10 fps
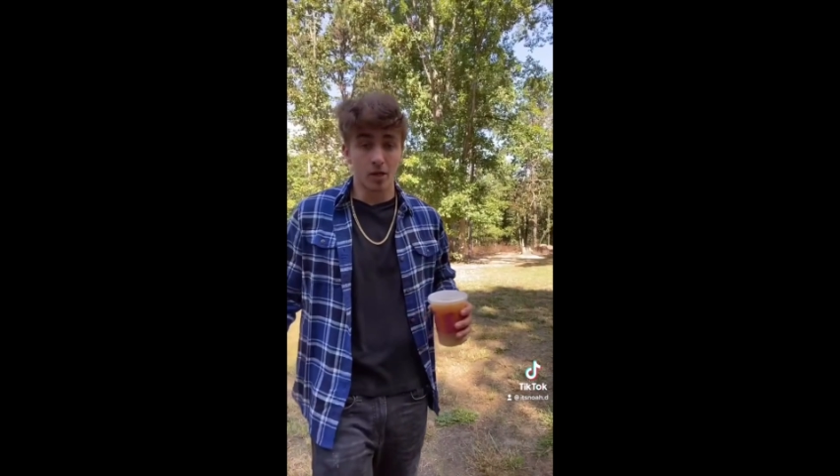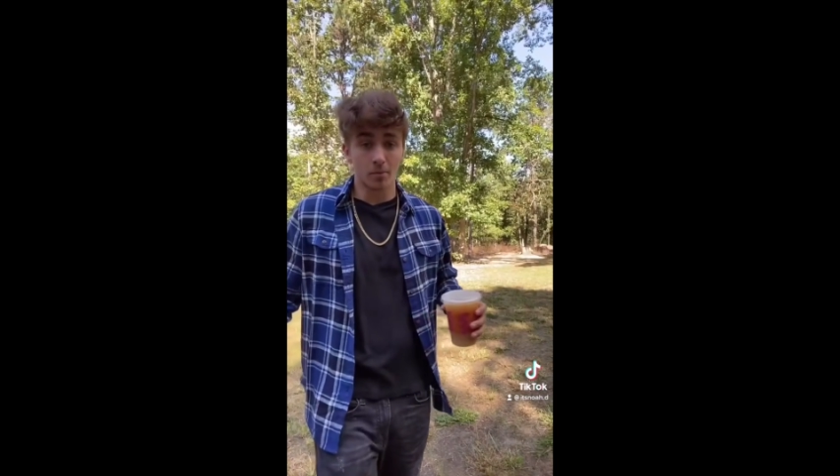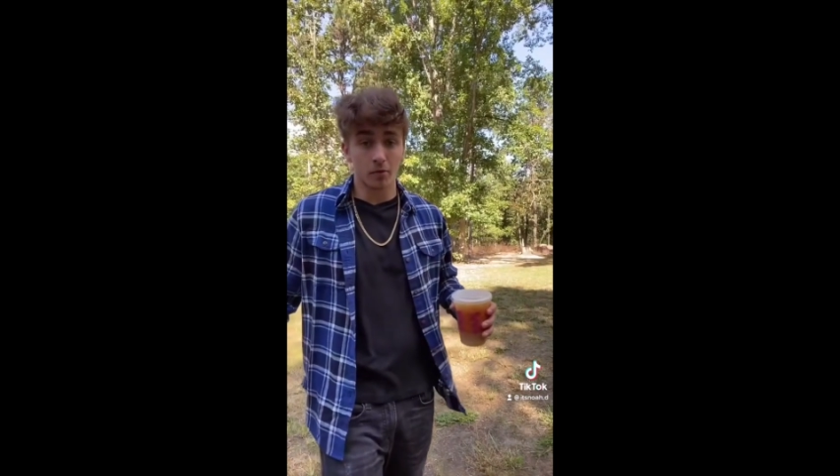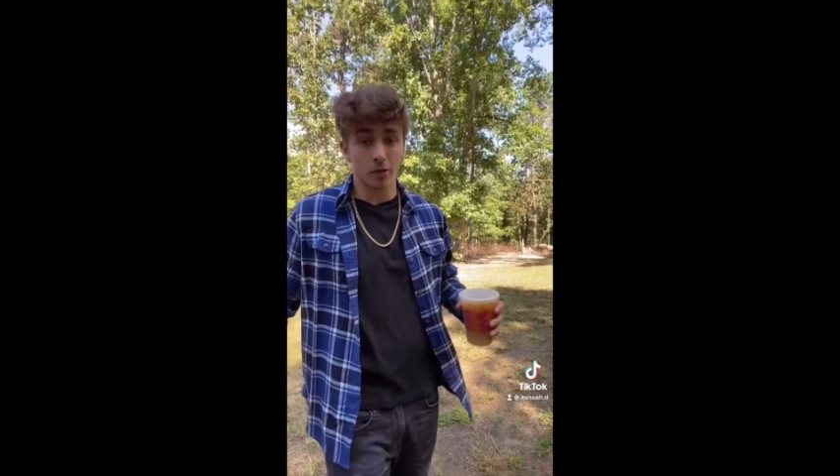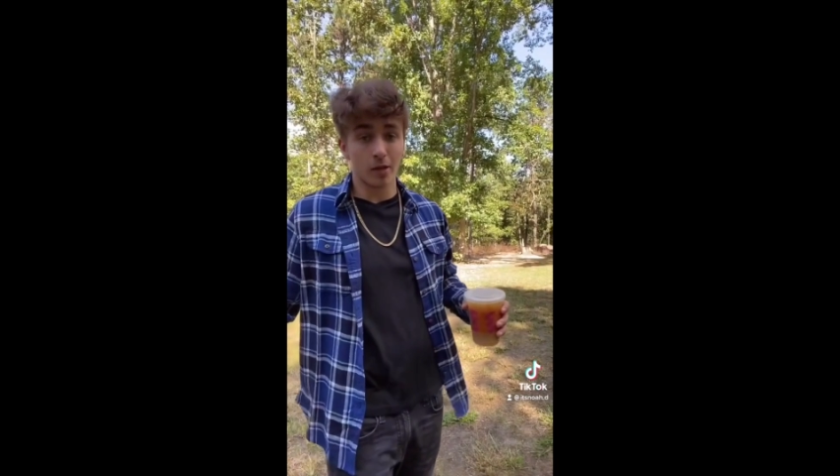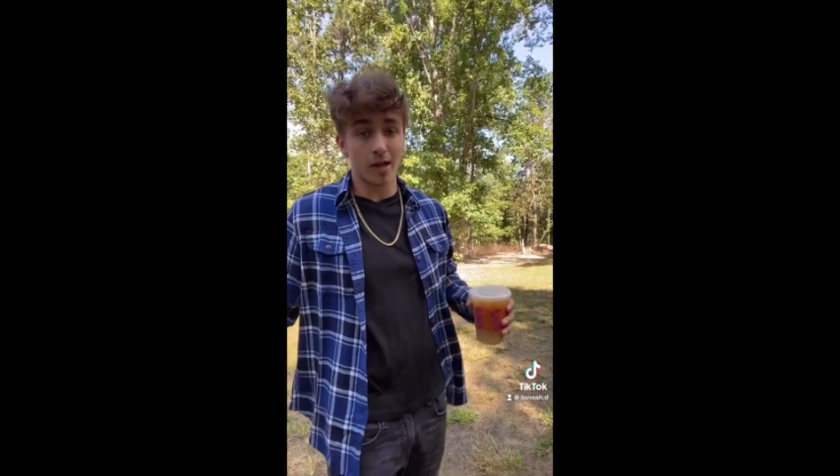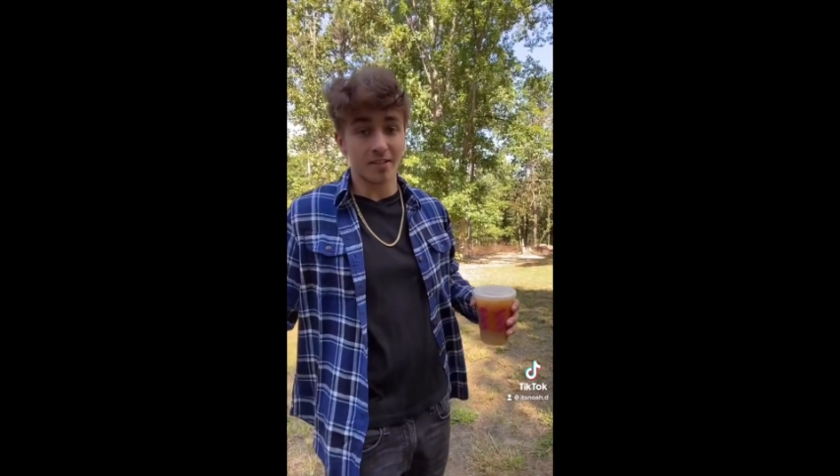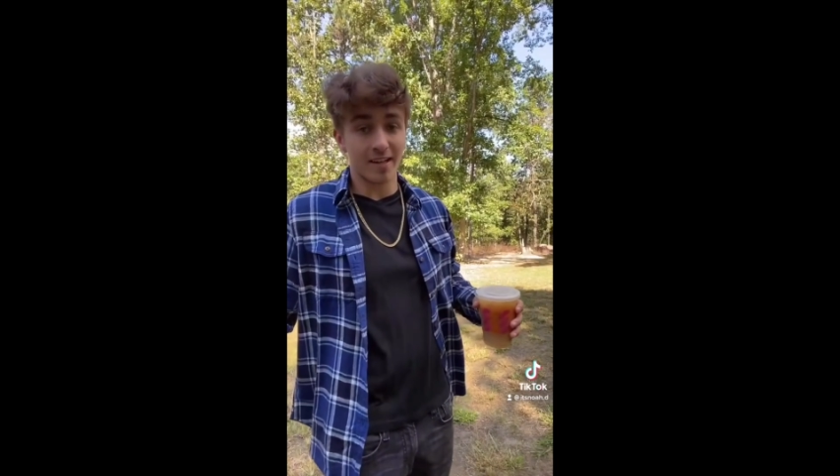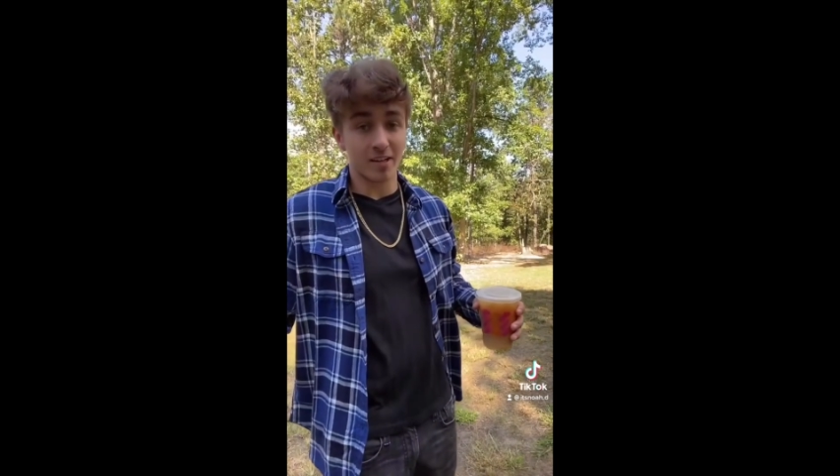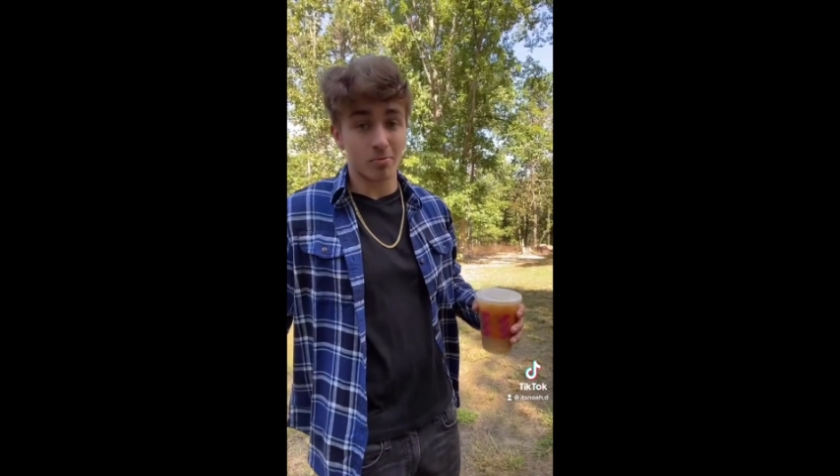come to realize
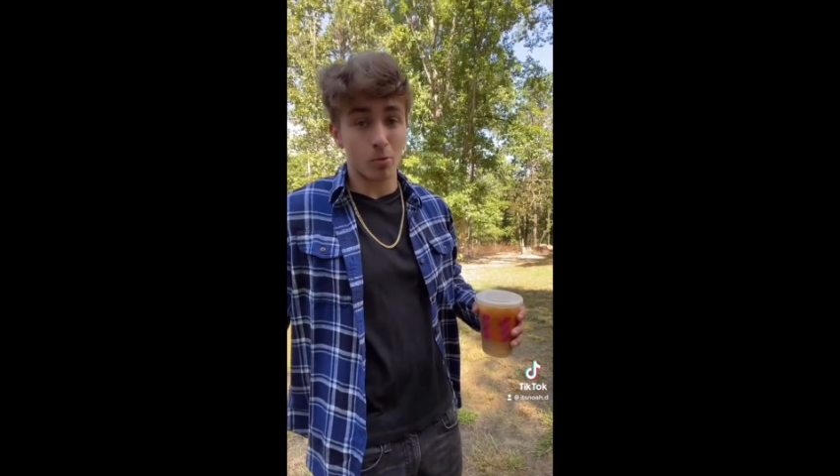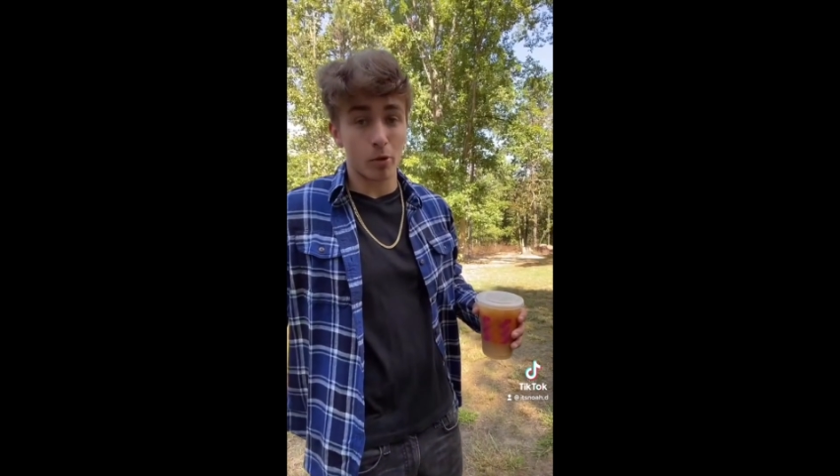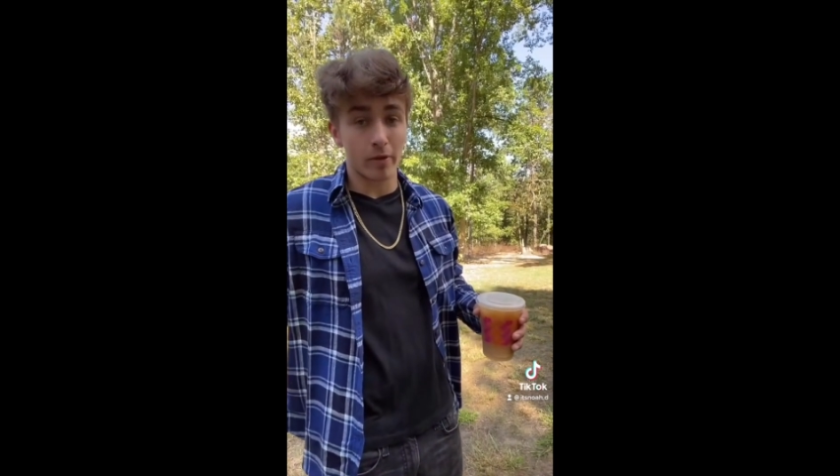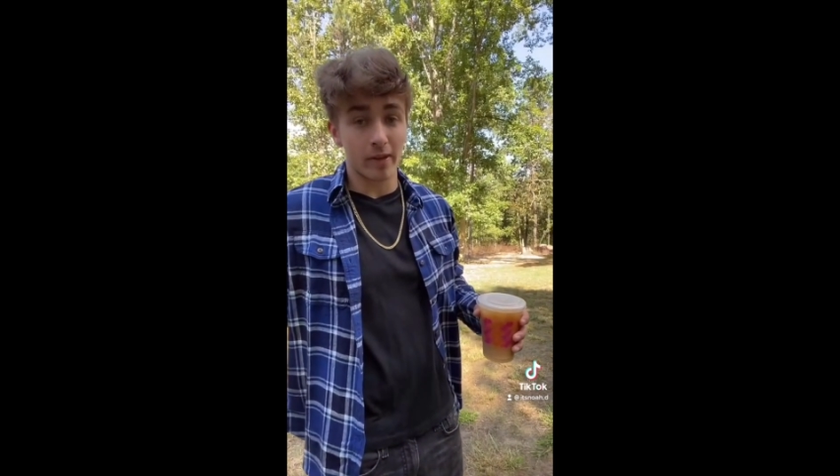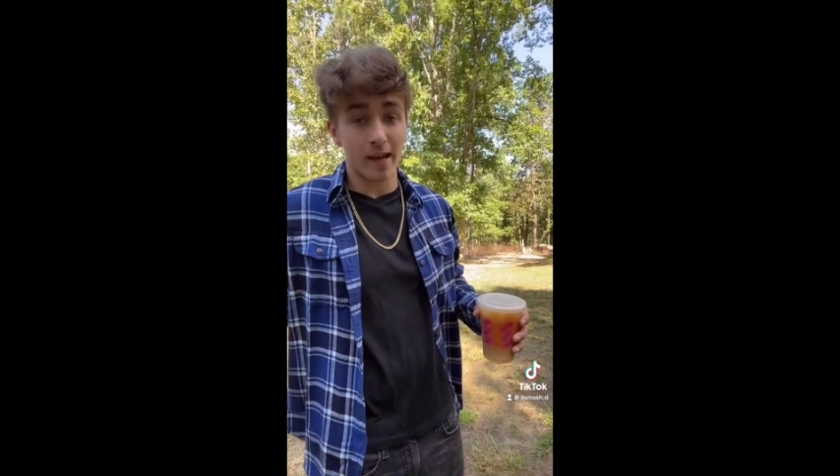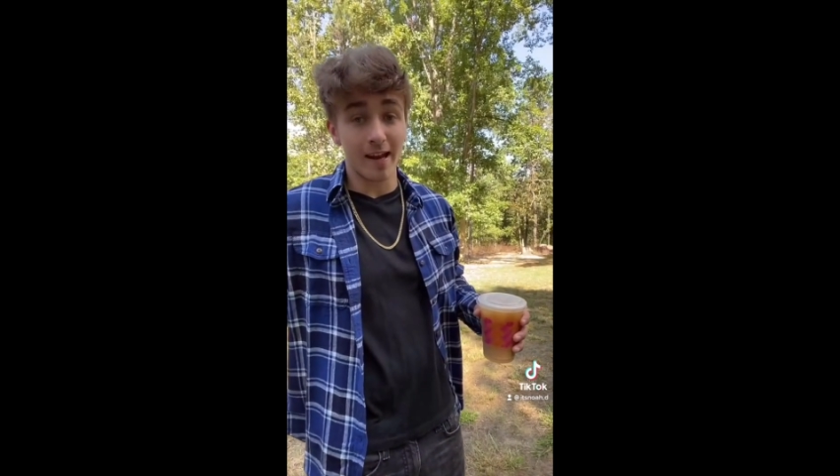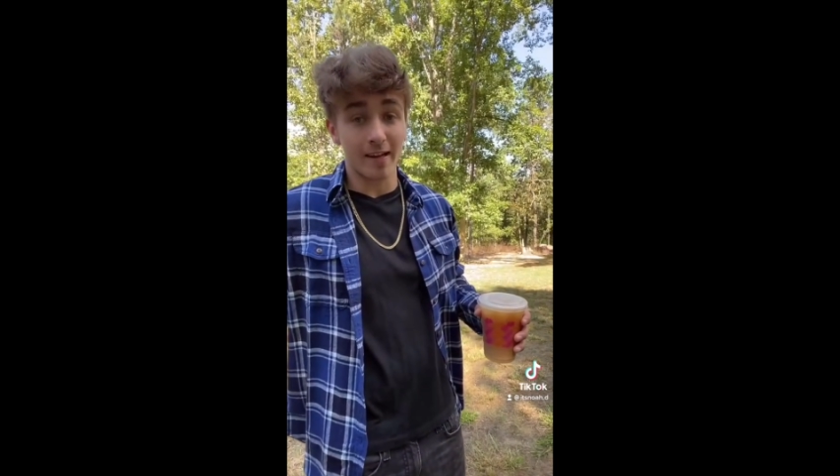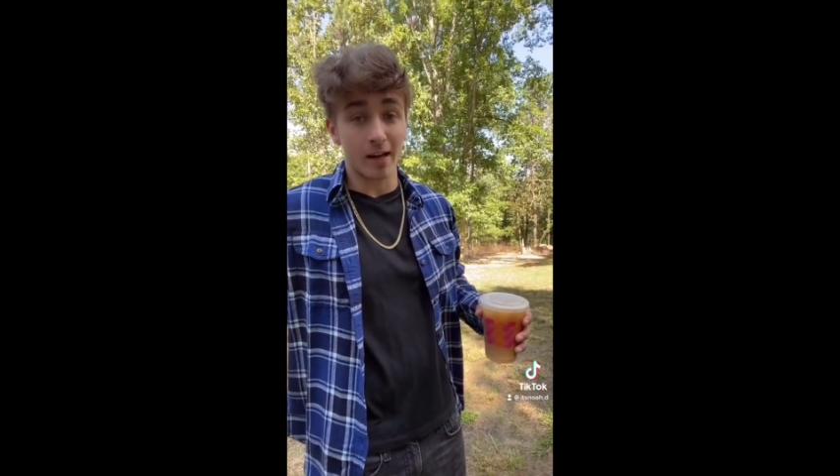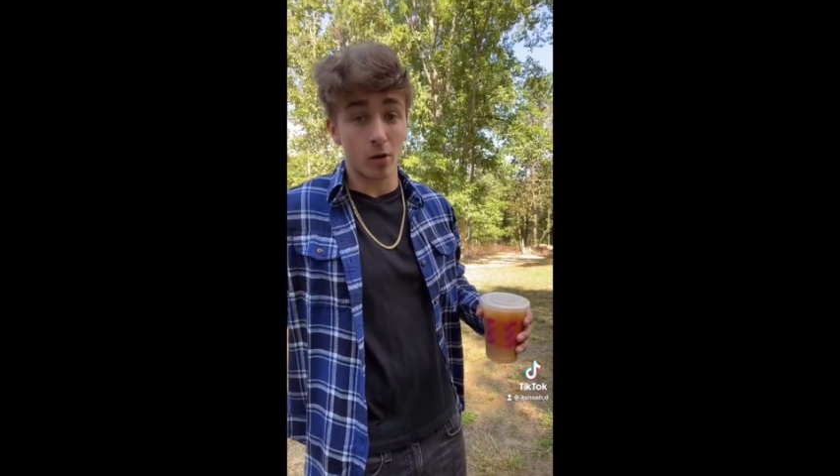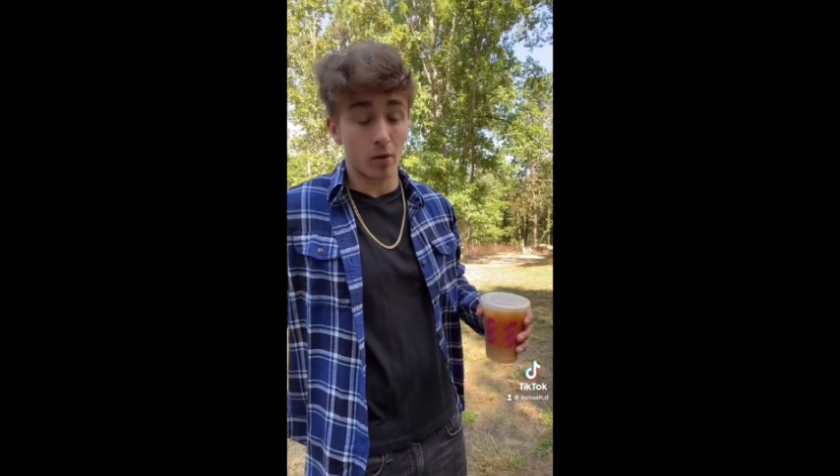that it's more than that
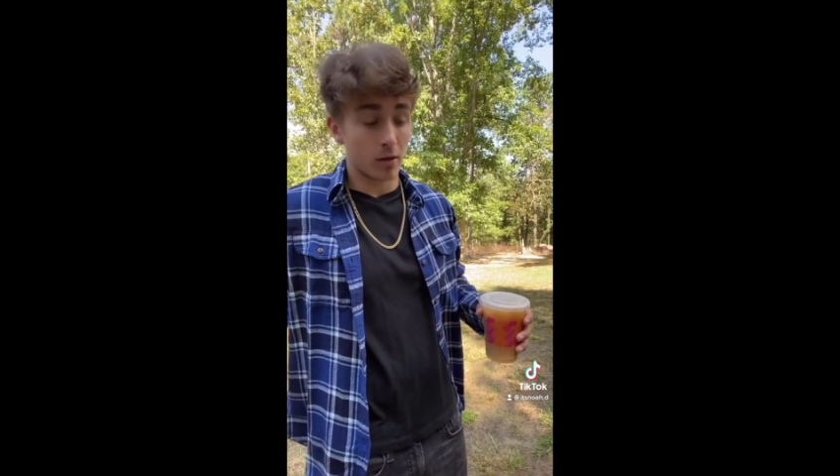now.